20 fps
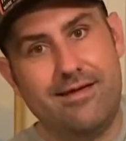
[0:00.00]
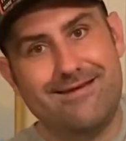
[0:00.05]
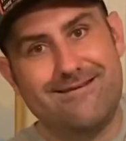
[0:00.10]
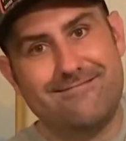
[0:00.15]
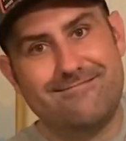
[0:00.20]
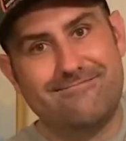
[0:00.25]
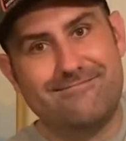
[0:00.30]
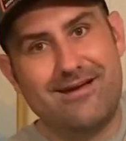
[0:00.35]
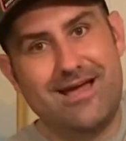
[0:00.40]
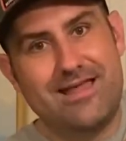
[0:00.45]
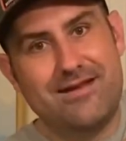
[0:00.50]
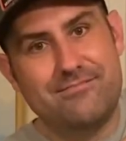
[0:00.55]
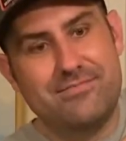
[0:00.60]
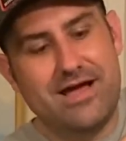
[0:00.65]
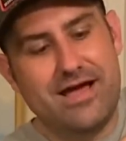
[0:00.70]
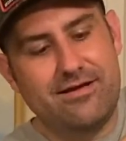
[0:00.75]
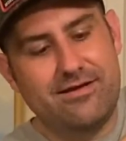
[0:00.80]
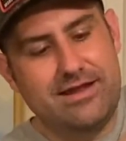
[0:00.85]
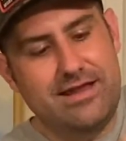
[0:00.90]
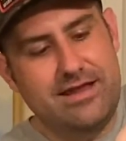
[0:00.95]
Right
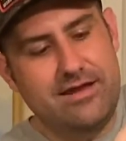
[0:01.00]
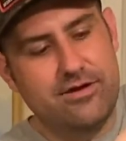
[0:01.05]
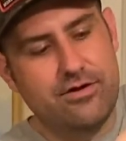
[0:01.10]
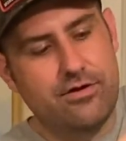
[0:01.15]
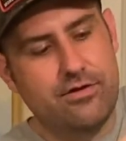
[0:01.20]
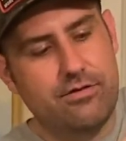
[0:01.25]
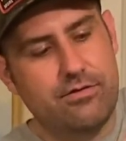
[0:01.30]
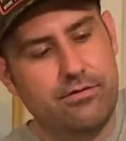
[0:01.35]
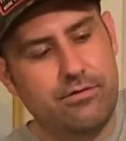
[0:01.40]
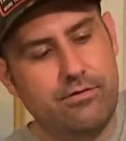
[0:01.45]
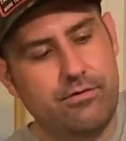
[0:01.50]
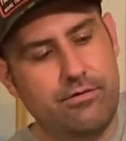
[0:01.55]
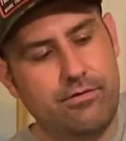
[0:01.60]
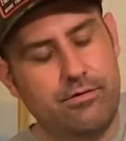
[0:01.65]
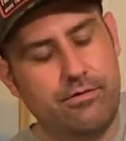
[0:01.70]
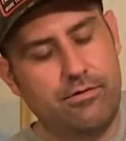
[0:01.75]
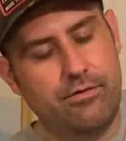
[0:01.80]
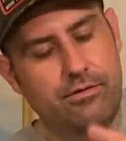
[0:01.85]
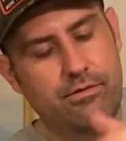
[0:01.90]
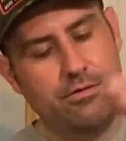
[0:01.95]
about here,
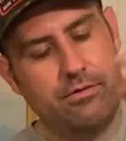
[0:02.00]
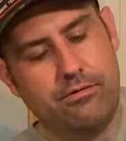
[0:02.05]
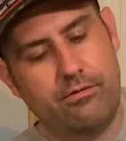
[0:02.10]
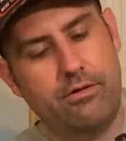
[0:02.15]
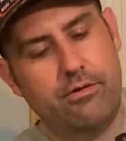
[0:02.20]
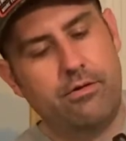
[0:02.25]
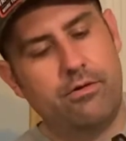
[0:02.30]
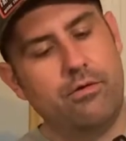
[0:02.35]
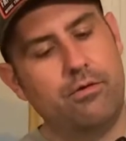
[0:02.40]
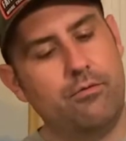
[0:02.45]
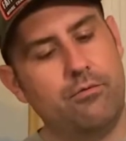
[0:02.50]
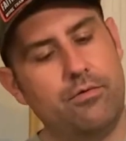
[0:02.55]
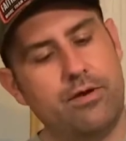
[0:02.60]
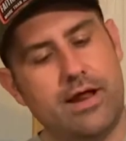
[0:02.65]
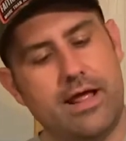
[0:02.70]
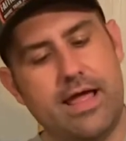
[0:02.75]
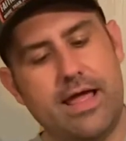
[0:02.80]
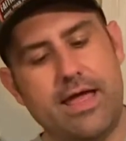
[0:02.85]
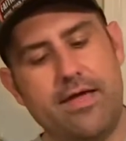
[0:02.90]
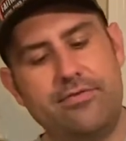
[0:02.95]
when I
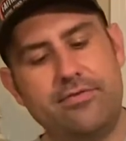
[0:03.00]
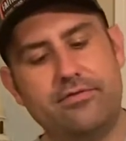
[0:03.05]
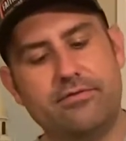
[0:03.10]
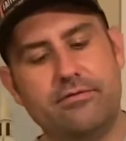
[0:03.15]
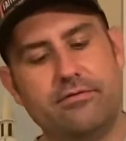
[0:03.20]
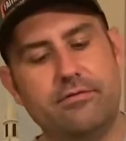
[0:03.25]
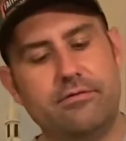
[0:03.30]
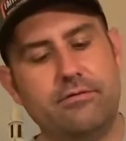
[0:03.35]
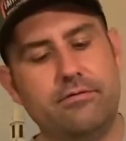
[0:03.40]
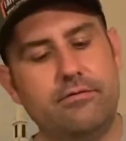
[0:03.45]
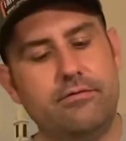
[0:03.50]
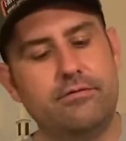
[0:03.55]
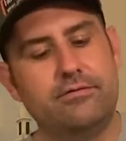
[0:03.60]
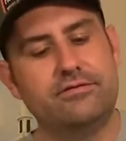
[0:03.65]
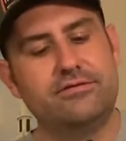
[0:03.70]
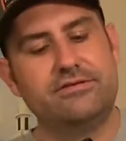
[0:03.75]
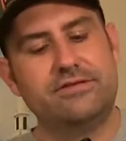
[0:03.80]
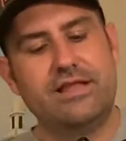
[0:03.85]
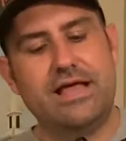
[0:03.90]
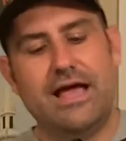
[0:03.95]
had the
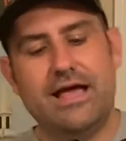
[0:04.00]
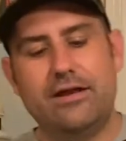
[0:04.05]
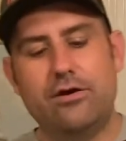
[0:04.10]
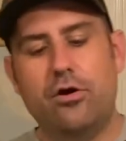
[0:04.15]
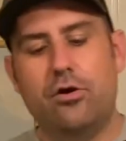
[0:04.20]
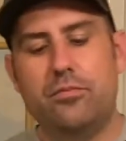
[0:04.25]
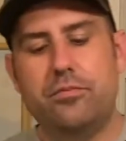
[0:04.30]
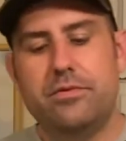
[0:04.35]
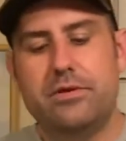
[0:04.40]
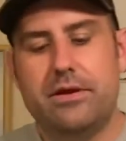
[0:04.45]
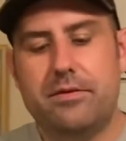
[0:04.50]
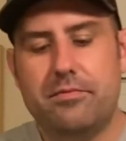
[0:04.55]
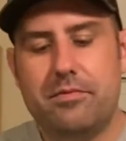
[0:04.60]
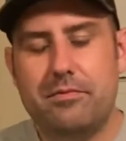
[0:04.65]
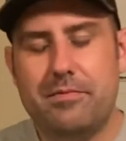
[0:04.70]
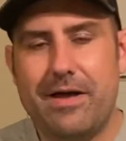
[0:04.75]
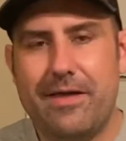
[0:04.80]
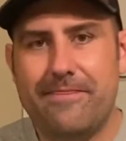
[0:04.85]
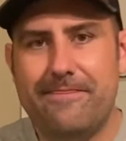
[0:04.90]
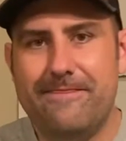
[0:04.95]
slide opened up
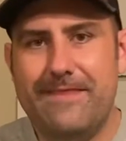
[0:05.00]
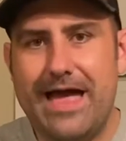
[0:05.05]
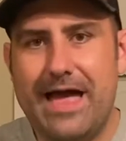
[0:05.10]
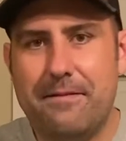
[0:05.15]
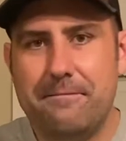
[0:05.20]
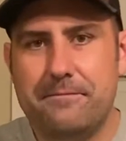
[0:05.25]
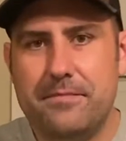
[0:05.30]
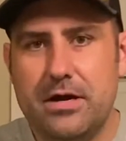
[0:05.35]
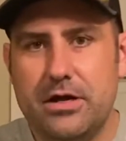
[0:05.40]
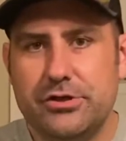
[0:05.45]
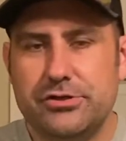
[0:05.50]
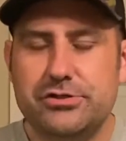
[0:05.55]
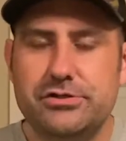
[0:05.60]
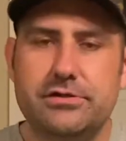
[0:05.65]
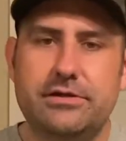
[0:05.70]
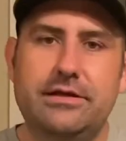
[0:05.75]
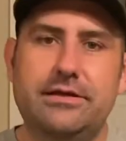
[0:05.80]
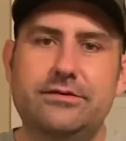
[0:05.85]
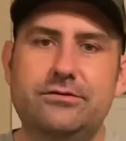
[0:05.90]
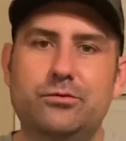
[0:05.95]
about that much,
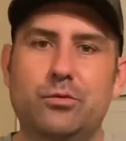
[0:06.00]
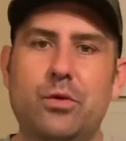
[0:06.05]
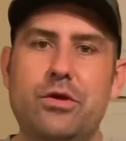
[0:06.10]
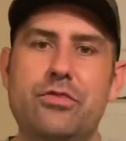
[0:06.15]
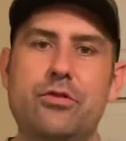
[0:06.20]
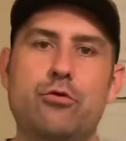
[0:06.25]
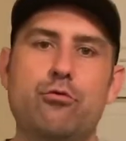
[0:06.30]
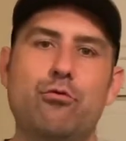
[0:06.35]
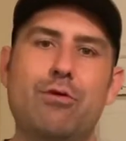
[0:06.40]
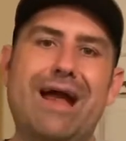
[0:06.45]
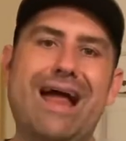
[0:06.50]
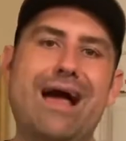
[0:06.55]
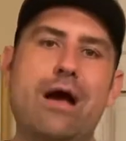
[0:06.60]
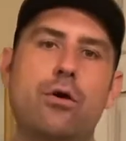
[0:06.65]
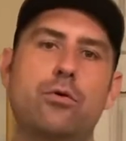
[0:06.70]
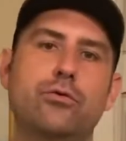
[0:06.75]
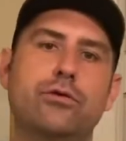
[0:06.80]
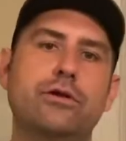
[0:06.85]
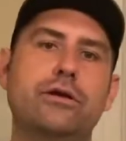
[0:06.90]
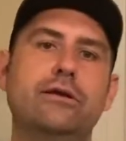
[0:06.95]
is when the
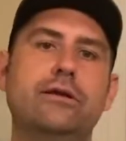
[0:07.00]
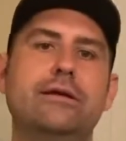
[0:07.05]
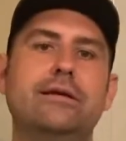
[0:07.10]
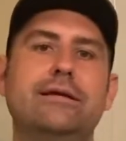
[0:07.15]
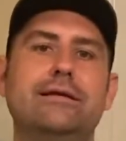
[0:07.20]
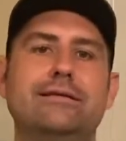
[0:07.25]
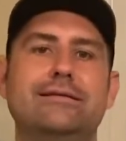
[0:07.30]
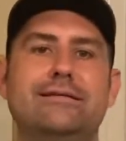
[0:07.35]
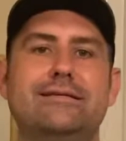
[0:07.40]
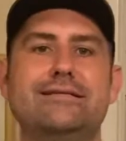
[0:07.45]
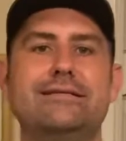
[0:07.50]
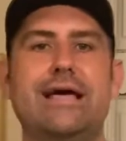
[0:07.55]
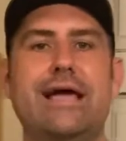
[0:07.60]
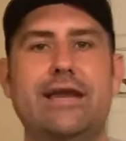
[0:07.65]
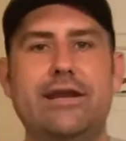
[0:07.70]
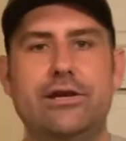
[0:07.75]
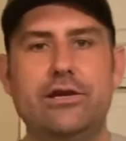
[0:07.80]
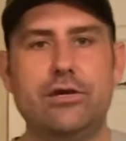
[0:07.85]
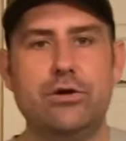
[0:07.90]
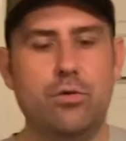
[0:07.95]
round
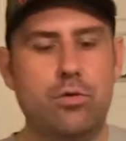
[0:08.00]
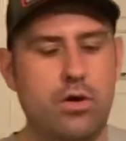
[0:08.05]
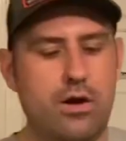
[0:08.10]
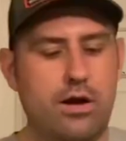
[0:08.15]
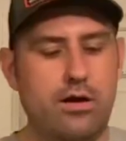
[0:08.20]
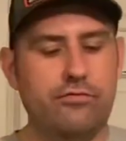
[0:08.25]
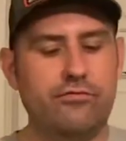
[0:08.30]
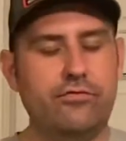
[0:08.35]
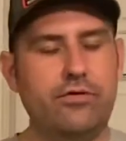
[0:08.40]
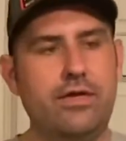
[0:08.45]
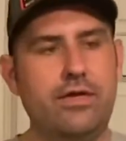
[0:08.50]
decided to go off.